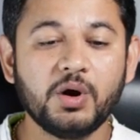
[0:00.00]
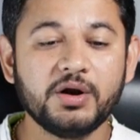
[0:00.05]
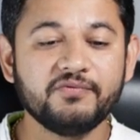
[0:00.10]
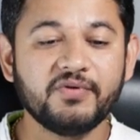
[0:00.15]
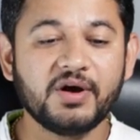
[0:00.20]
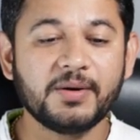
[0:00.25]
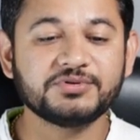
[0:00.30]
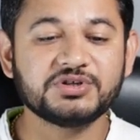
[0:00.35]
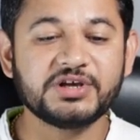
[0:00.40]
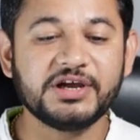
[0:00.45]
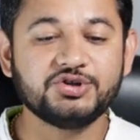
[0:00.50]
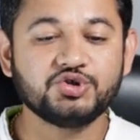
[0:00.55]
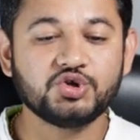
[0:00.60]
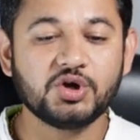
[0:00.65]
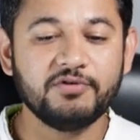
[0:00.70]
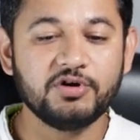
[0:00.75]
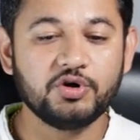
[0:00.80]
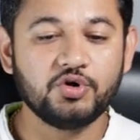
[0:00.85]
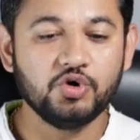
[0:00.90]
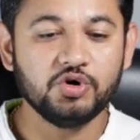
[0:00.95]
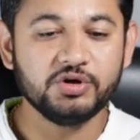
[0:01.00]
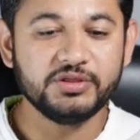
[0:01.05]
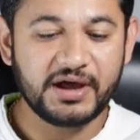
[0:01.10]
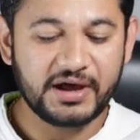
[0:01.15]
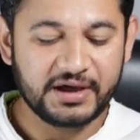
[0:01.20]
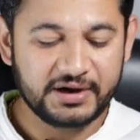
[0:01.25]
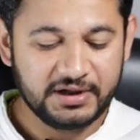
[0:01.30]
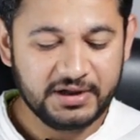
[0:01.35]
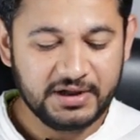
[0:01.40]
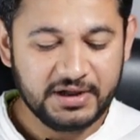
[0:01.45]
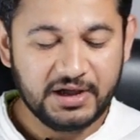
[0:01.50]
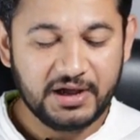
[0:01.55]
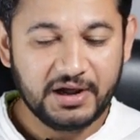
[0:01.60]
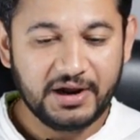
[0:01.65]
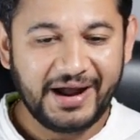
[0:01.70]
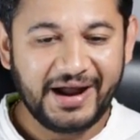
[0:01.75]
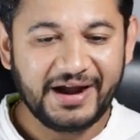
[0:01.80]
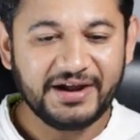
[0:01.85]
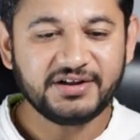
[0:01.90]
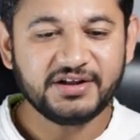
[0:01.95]
one website. So I will go there,
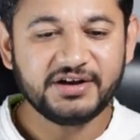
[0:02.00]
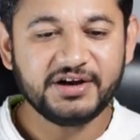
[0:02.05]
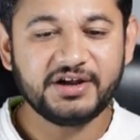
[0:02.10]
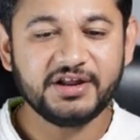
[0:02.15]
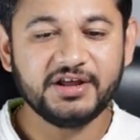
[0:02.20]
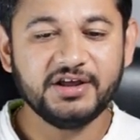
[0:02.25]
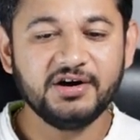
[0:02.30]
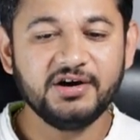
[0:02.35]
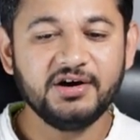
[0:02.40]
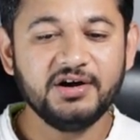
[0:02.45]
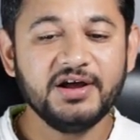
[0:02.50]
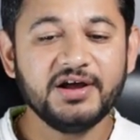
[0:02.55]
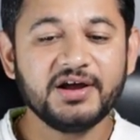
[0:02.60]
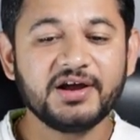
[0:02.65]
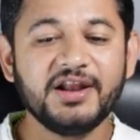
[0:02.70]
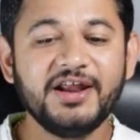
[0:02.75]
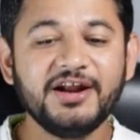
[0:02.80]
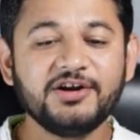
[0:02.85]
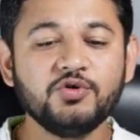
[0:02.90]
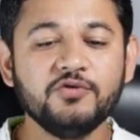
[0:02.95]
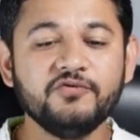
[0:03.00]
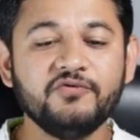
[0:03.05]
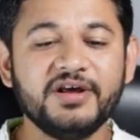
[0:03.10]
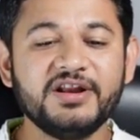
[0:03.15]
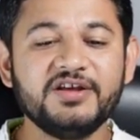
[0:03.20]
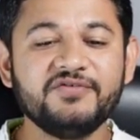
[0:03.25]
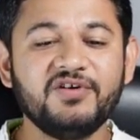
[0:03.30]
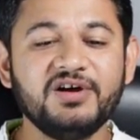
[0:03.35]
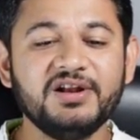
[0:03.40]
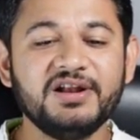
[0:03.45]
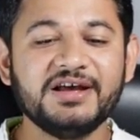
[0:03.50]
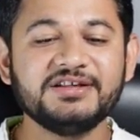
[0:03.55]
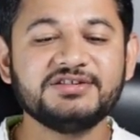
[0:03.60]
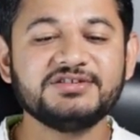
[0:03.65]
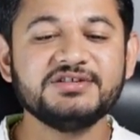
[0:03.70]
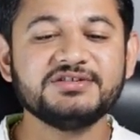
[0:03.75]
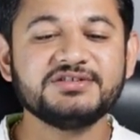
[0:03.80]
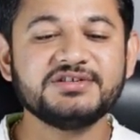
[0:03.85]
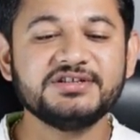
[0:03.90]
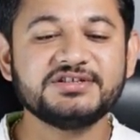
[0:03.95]
enter it here, click to verify
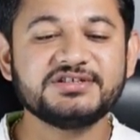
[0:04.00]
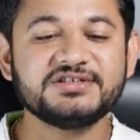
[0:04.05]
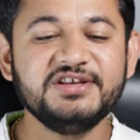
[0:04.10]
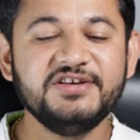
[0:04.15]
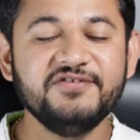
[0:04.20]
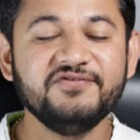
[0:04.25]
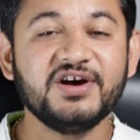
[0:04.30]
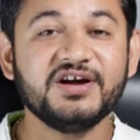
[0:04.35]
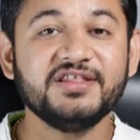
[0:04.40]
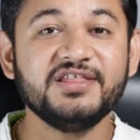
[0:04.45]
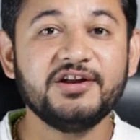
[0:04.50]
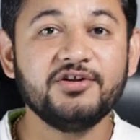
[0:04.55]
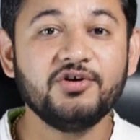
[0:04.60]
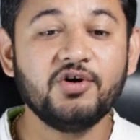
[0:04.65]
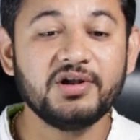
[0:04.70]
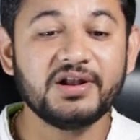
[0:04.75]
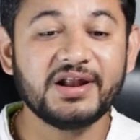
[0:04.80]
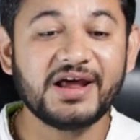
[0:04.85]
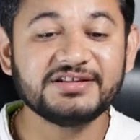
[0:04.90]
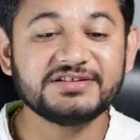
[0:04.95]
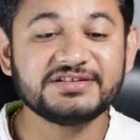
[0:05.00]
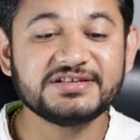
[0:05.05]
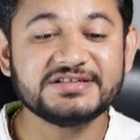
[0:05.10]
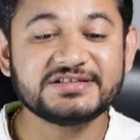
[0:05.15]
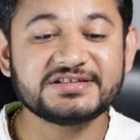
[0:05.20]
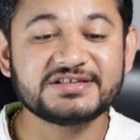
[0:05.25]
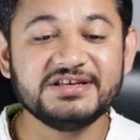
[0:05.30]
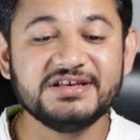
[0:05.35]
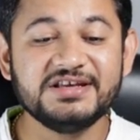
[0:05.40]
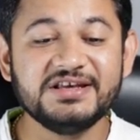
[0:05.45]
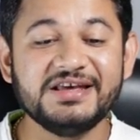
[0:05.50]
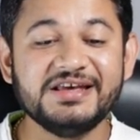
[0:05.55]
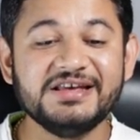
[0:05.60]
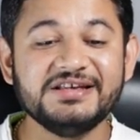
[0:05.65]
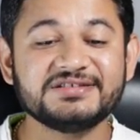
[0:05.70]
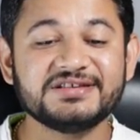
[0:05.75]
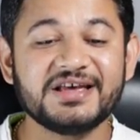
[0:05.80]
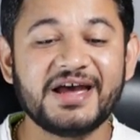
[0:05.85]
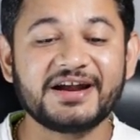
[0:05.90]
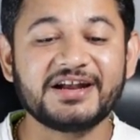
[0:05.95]
license and see whether your license key
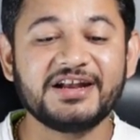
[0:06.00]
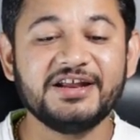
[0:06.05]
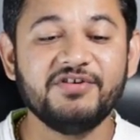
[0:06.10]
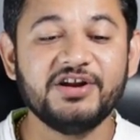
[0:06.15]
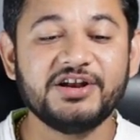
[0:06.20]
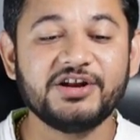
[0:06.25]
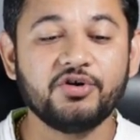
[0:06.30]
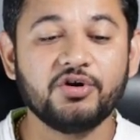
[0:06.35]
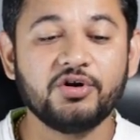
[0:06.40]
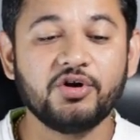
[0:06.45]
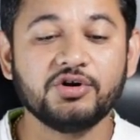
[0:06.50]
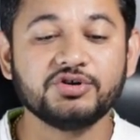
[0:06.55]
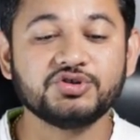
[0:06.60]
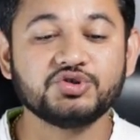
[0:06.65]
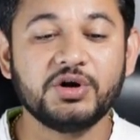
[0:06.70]
is activated or not.